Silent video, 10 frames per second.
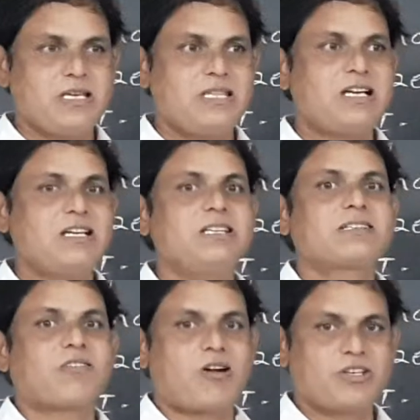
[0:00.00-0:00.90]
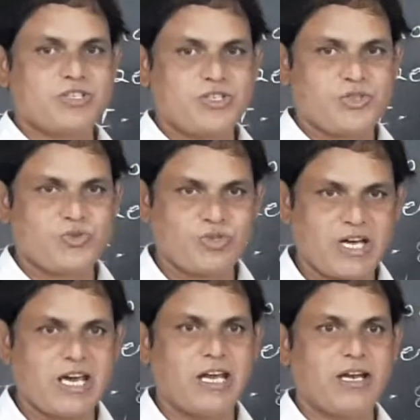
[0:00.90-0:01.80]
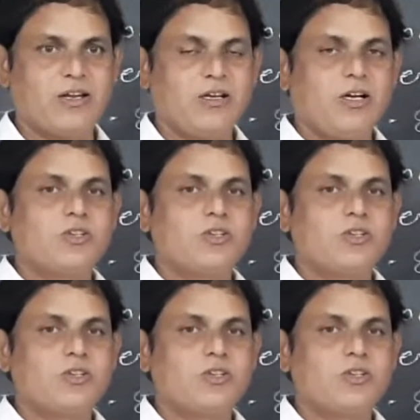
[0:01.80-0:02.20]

That is constitution.